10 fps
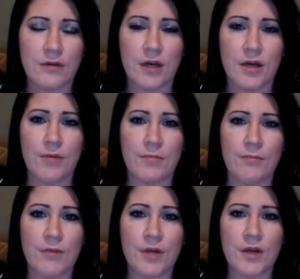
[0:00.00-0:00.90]

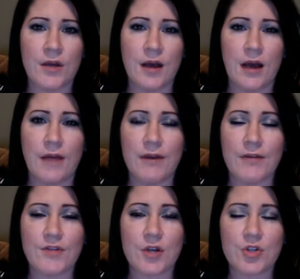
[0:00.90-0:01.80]

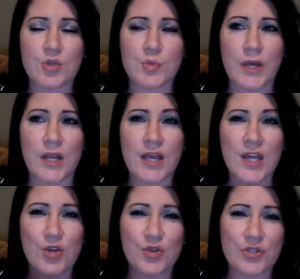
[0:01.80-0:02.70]
IVF doctors, but
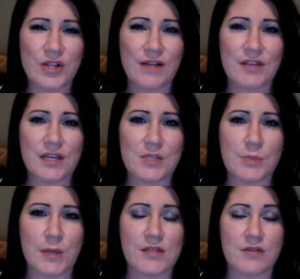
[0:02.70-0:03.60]
you still have the
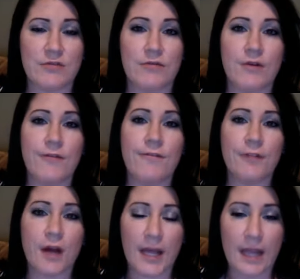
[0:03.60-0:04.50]
expense of
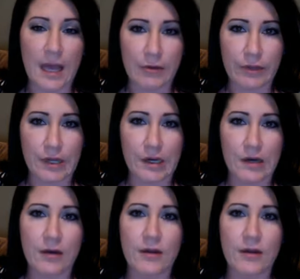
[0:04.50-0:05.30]
flying out there,